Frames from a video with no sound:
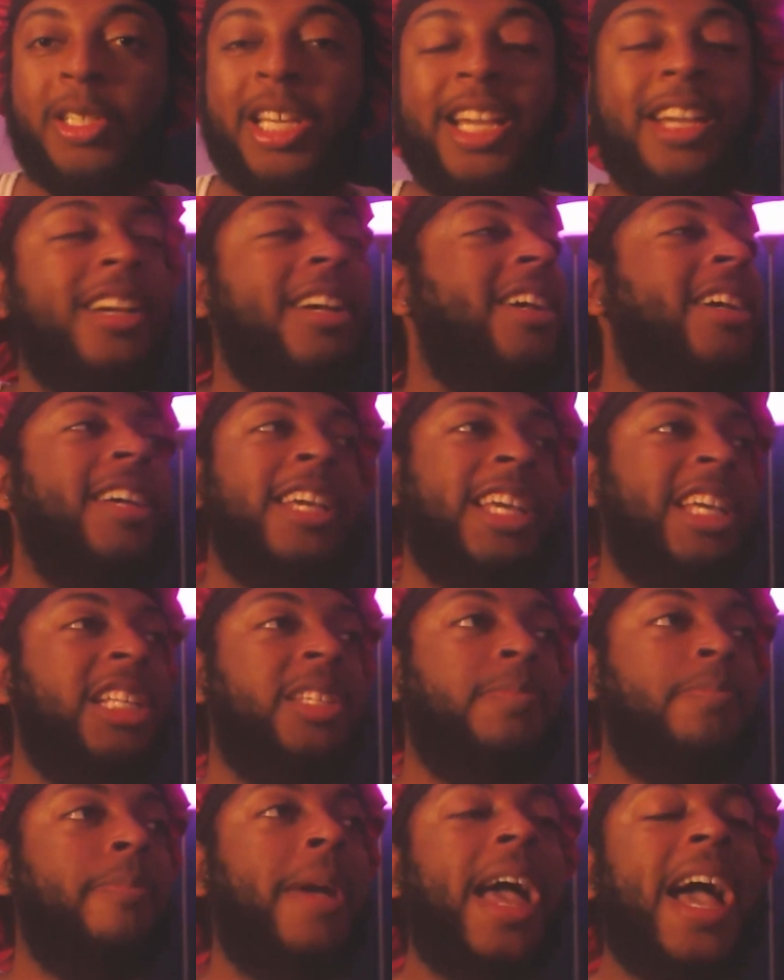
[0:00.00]
Like,
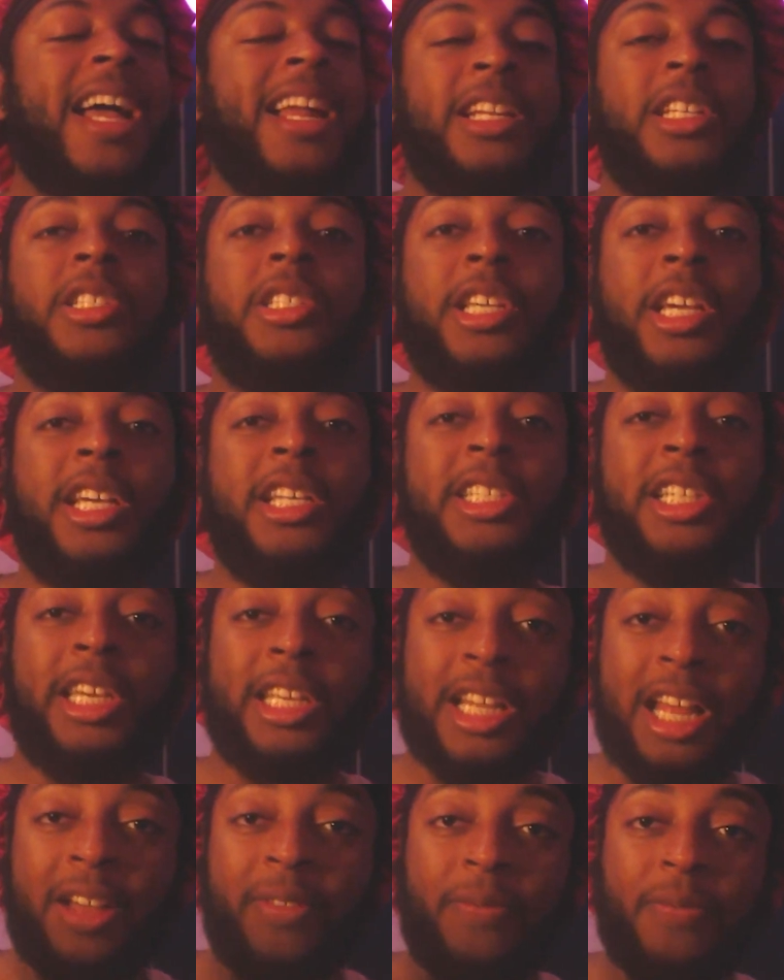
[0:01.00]
he's mad as shit because he
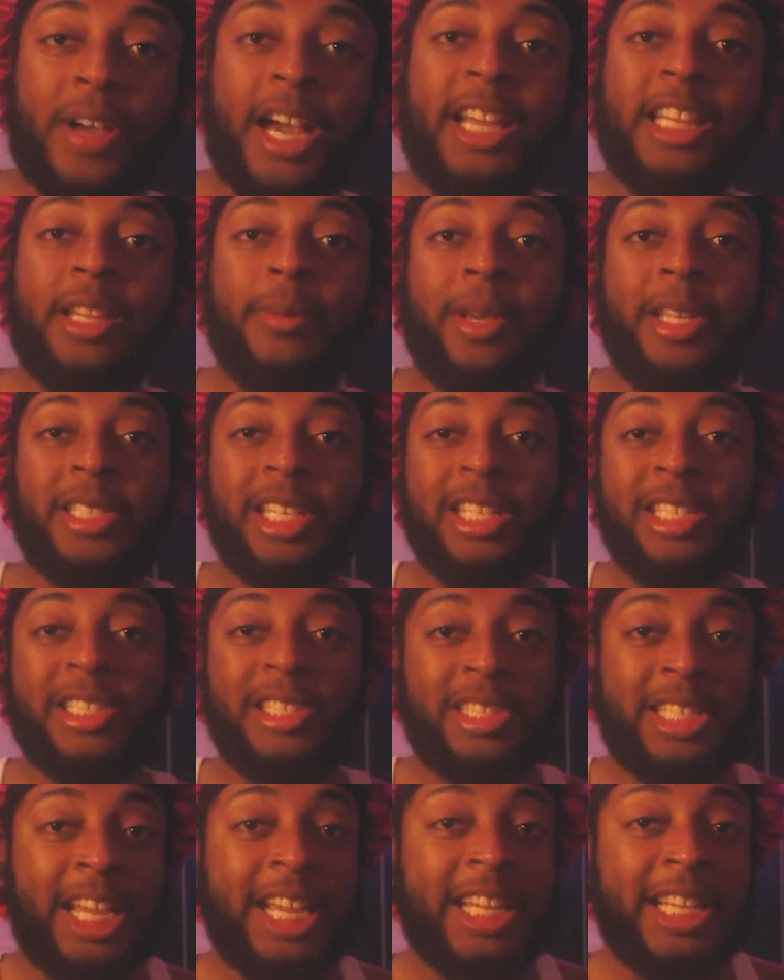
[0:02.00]
cannot find them because they
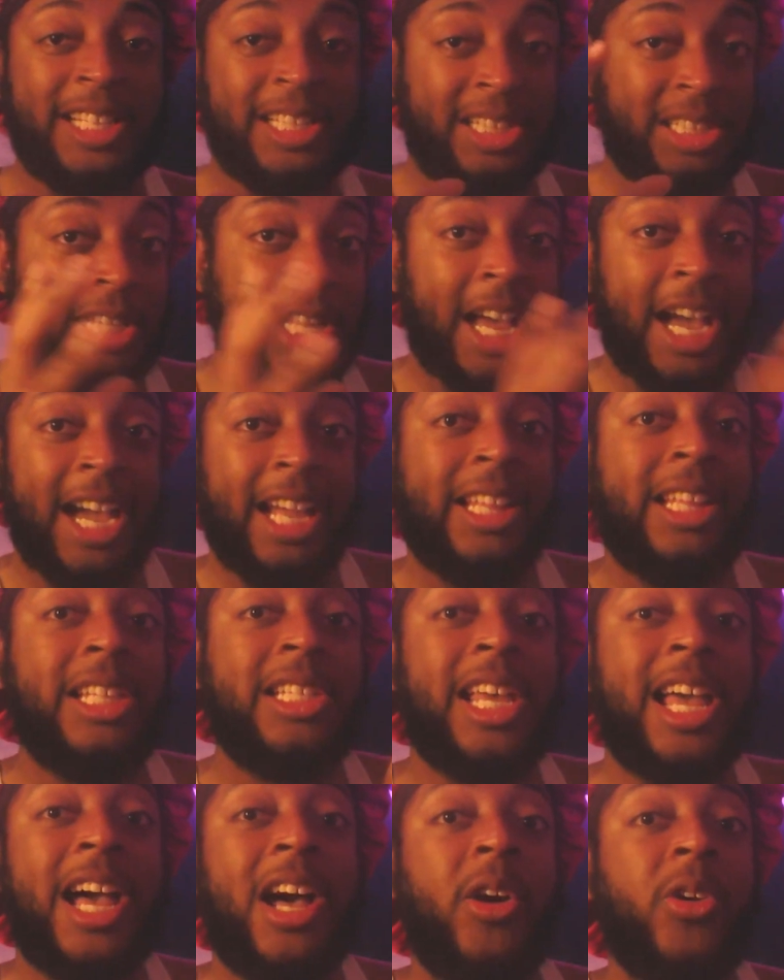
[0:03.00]
stayed inside
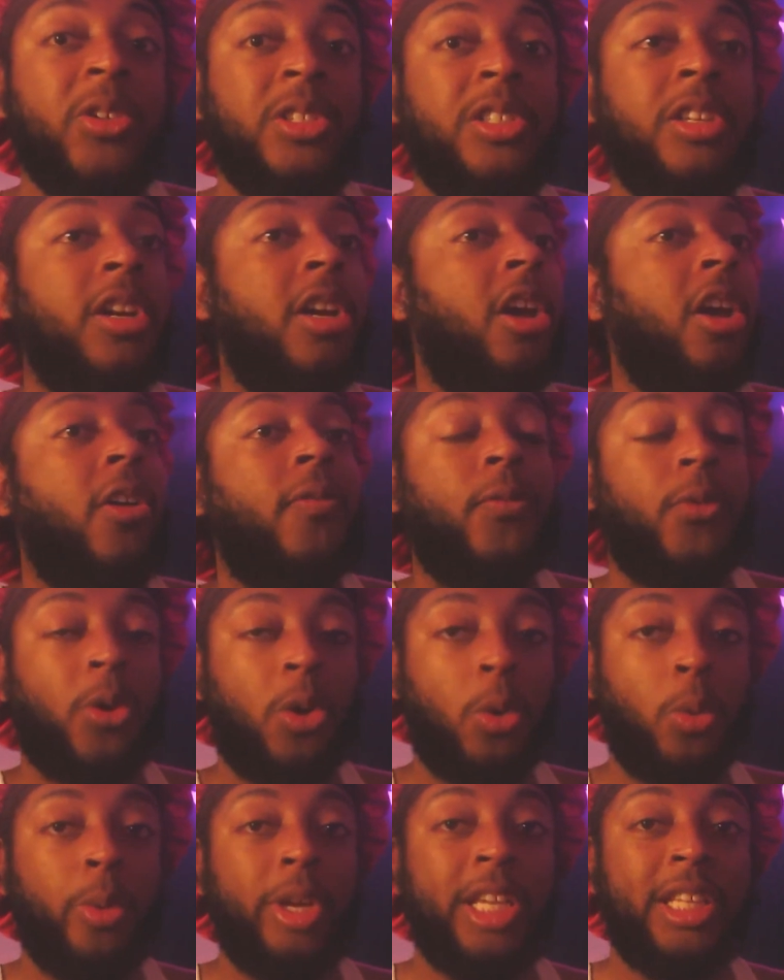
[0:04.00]
this house for
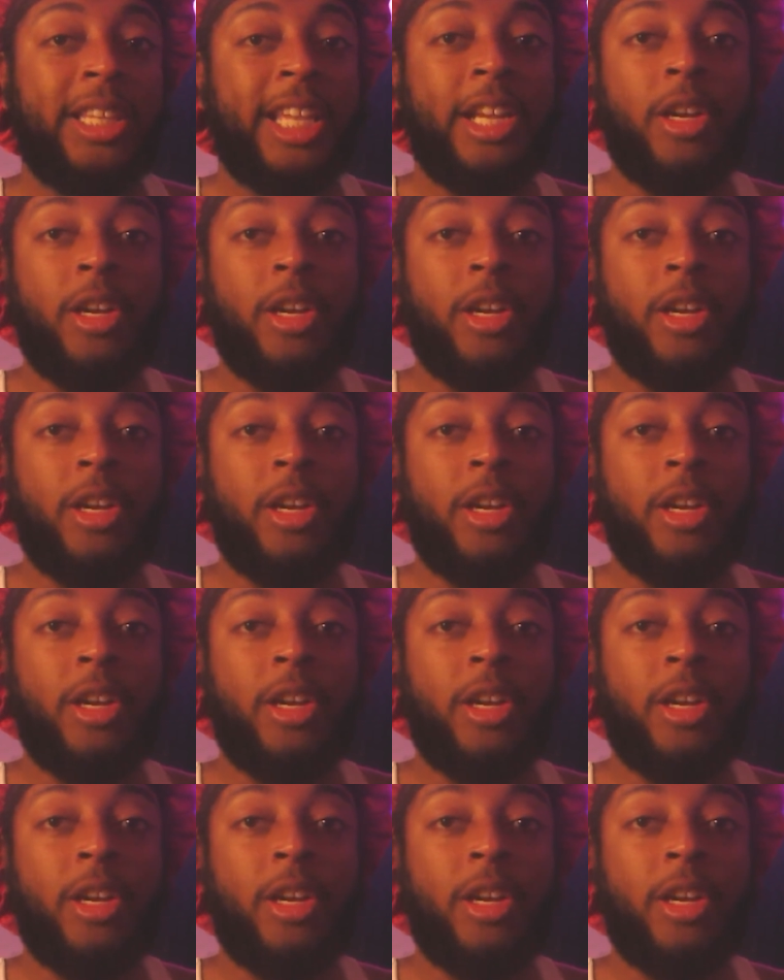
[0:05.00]
a week.